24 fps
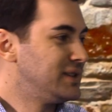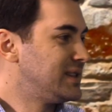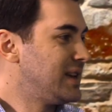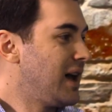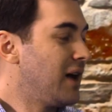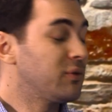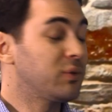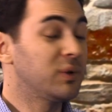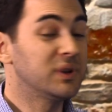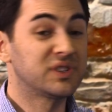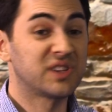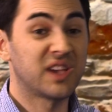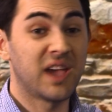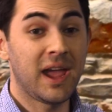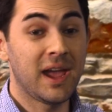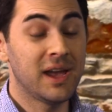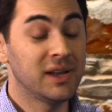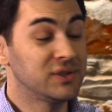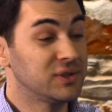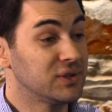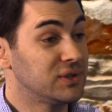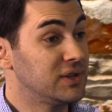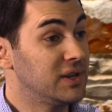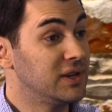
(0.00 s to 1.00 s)
Southwest
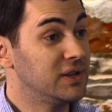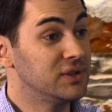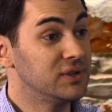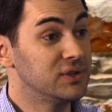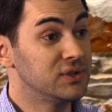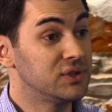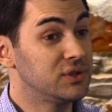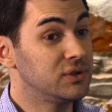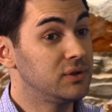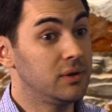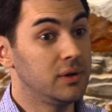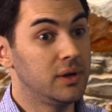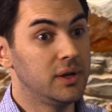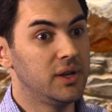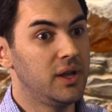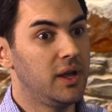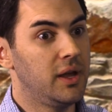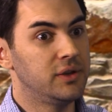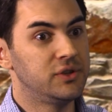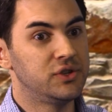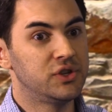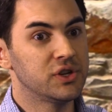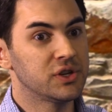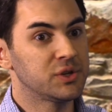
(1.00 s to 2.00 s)
Kansas is
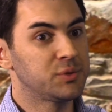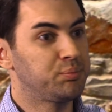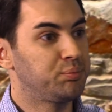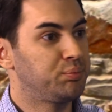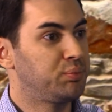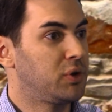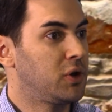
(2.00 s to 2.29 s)
just